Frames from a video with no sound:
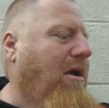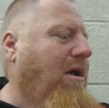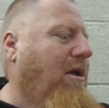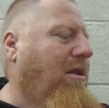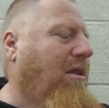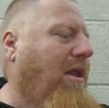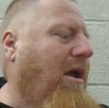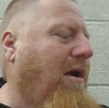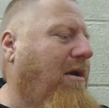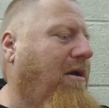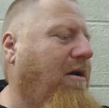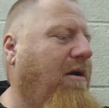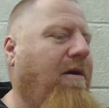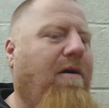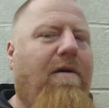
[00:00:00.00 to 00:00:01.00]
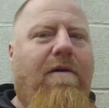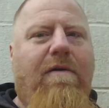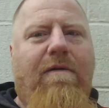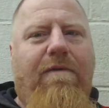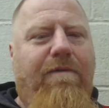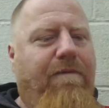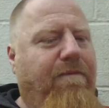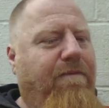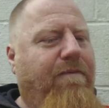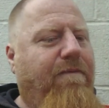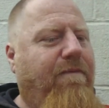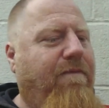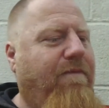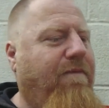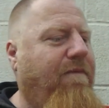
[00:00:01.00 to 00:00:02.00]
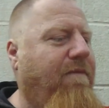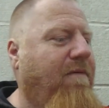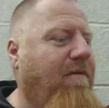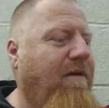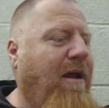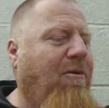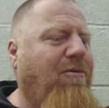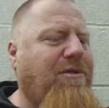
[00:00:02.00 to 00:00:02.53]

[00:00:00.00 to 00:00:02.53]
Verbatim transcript: a lot of, I